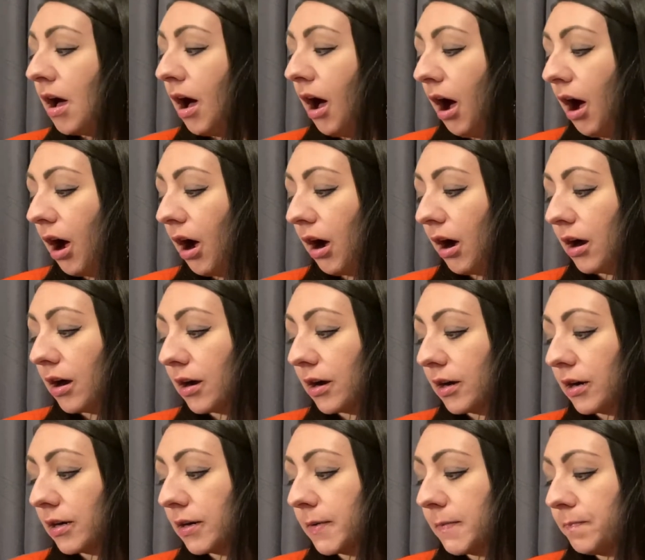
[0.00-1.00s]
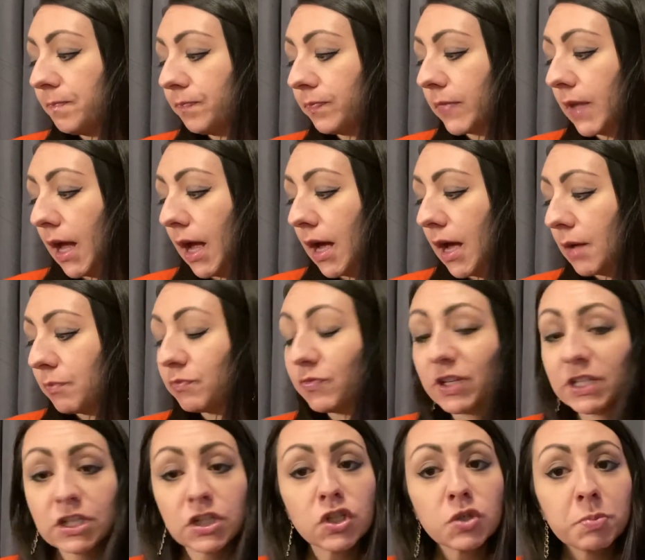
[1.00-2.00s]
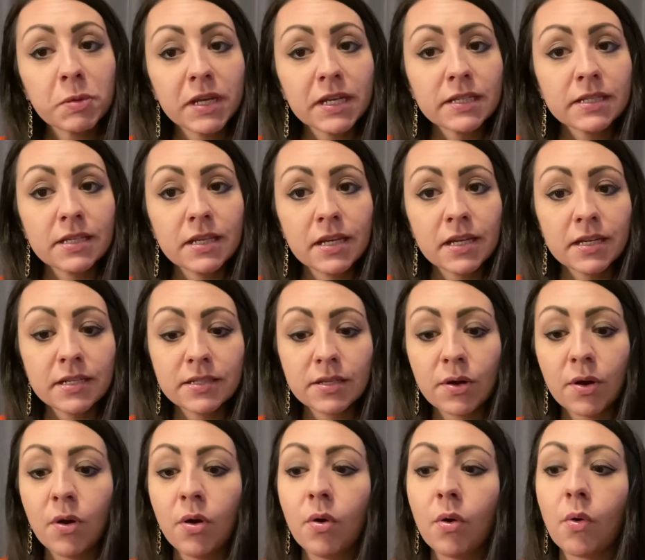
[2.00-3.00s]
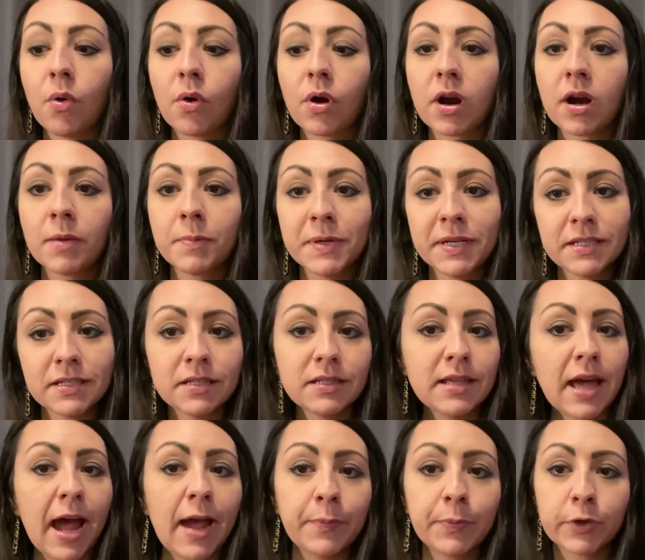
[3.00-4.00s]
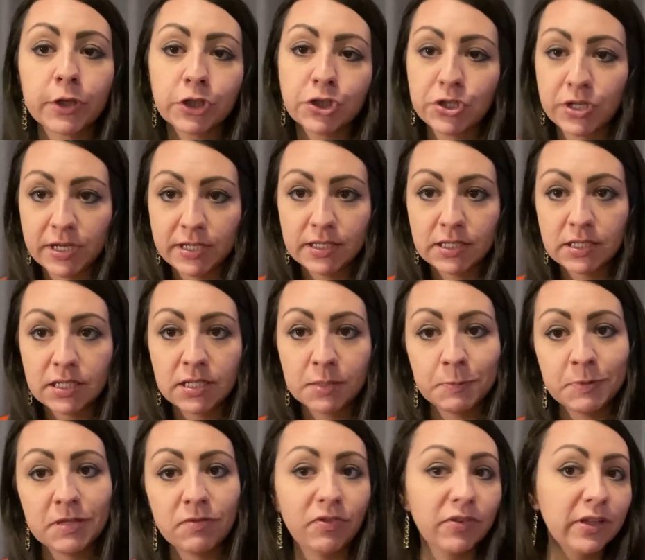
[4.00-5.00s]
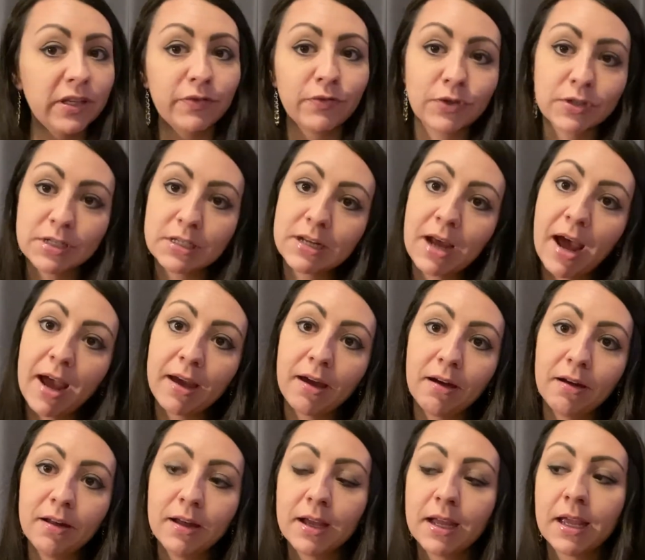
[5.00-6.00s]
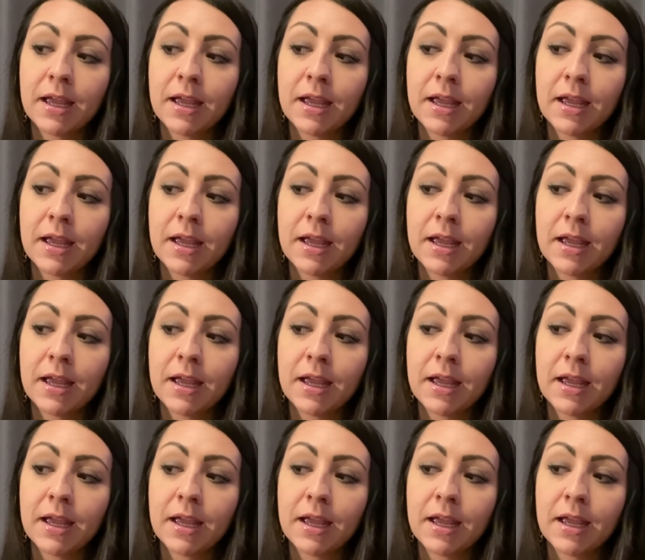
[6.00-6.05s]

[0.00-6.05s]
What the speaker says: are vintage pieces or pieces that I purchased specifically for style